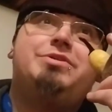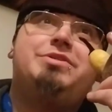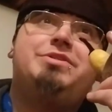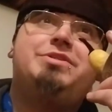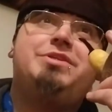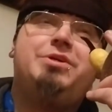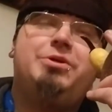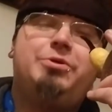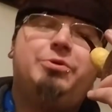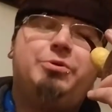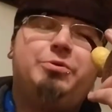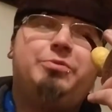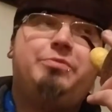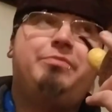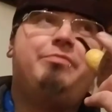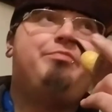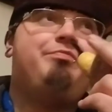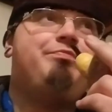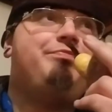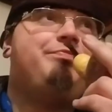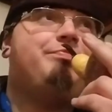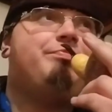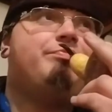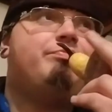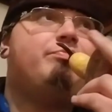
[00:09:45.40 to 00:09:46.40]
So
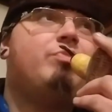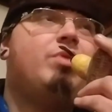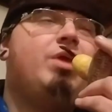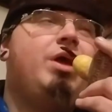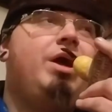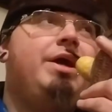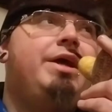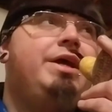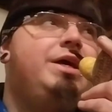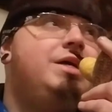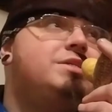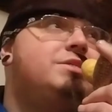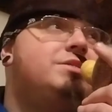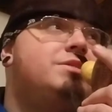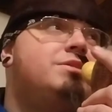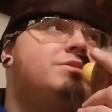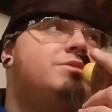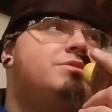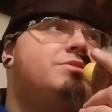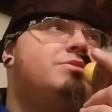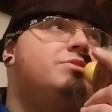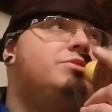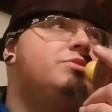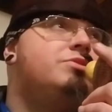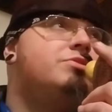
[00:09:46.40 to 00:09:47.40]
I guess this
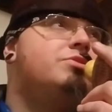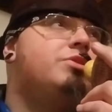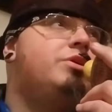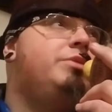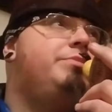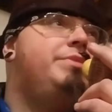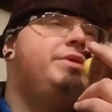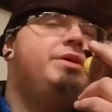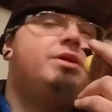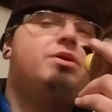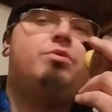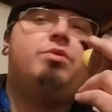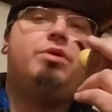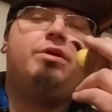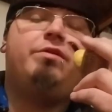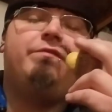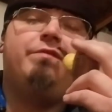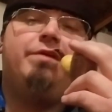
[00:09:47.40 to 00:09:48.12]
is just going to be a quick